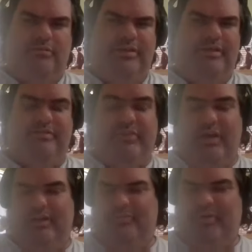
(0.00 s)
It's
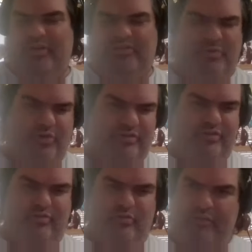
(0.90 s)
fun. It's part of sports.
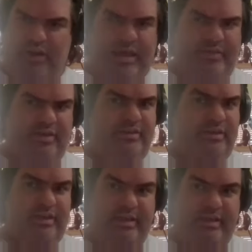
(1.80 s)
It's a rivalry. And I think in the
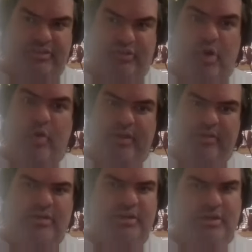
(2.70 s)
league is
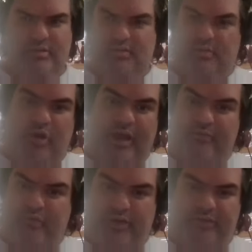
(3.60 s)
growing some
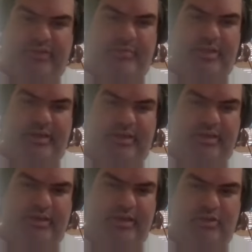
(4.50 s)
rivalries. I mean,
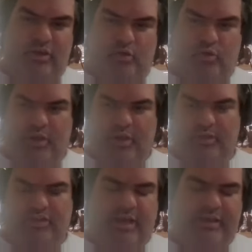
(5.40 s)
I know
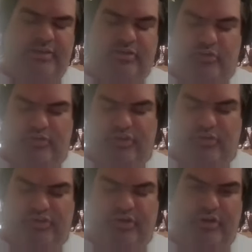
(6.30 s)
talking to Coach
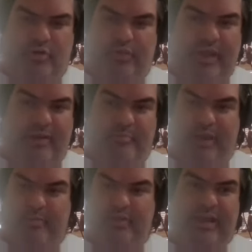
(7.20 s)
Cozart, North
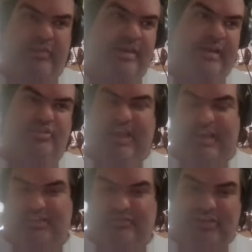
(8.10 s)
Alabama, now they got
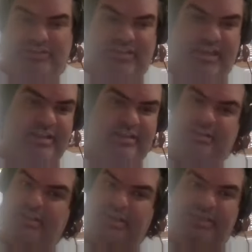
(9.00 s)
Jacksonville State in the
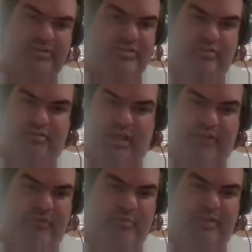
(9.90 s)
league. So there's a lot
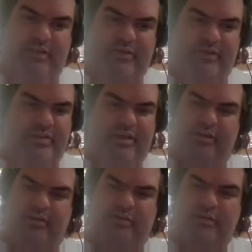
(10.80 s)
of familiarity
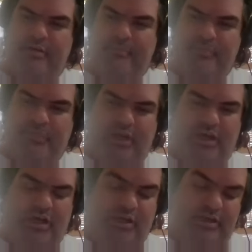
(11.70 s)
there
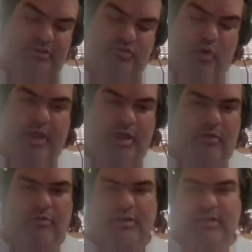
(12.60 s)
as
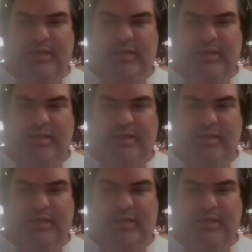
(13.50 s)
well